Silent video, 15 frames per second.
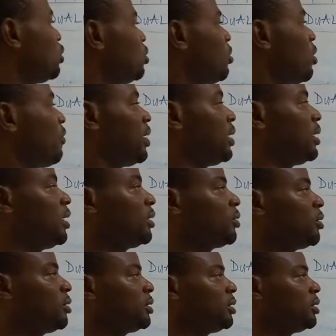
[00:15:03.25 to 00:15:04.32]
of an electron
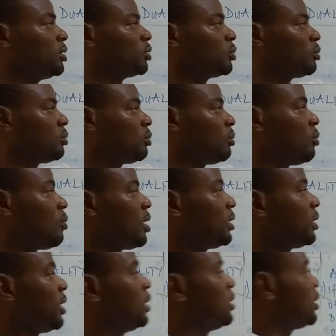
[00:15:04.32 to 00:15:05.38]
is 1
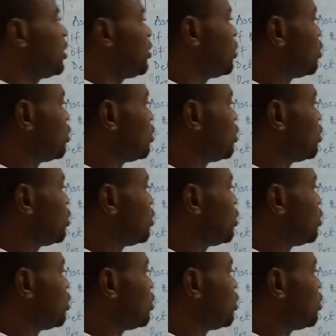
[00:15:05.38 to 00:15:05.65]
times 10 raised to